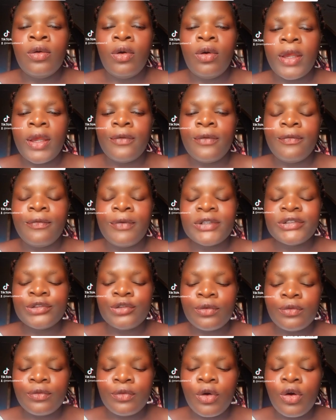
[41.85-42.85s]
okay,
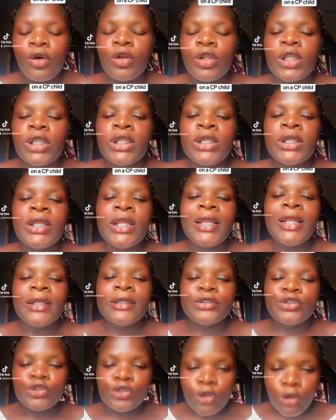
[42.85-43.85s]
first of all,
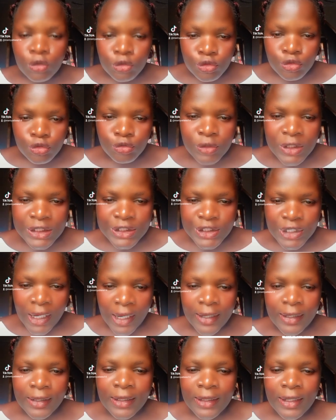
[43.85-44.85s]
talk to the
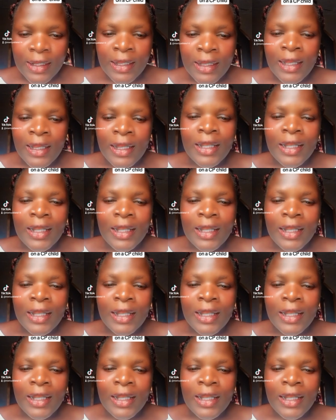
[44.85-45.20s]
child.